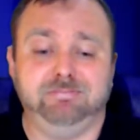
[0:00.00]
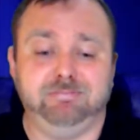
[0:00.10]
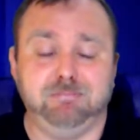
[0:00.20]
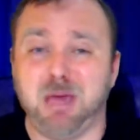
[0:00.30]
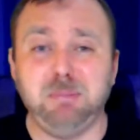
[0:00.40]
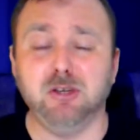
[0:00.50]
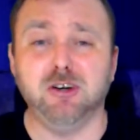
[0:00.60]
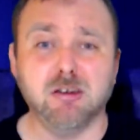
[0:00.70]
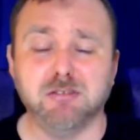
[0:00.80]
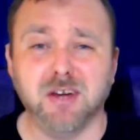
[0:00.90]
maybe you're
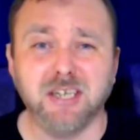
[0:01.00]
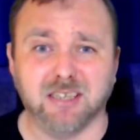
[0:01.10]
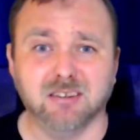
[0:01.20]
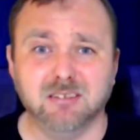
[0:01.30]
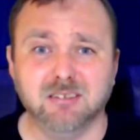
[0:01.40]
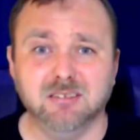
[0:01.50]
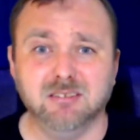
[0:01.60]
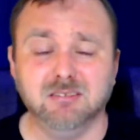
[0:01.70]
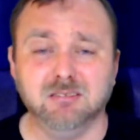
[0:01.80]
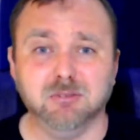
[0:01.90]
not funny,
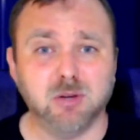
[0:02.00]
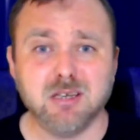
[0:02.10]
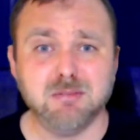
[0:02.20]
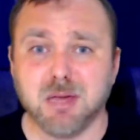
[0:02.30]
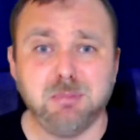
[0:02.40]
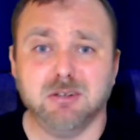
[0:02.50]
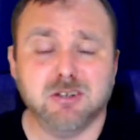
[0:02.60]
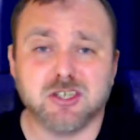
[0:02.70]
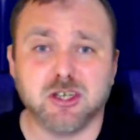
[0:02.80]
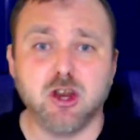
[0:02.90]
right? Maybe you're
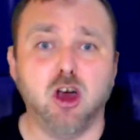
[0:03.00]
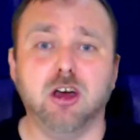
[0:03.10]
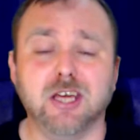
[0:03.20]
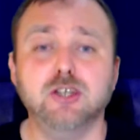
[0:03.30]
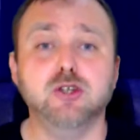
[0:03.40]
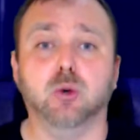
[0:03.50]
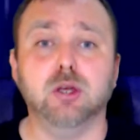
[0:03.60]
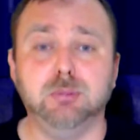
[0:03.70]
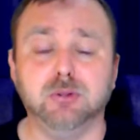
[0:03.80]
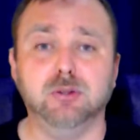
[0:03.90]
just not
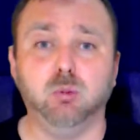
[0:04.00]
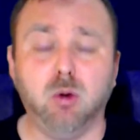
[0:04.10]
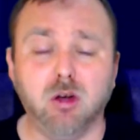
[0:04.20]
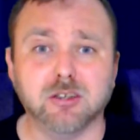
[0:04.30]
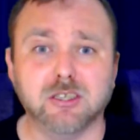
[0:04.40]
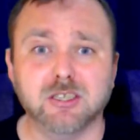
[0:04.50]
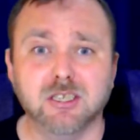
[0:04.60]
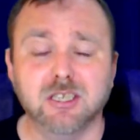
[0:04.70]
enjoyable to watch.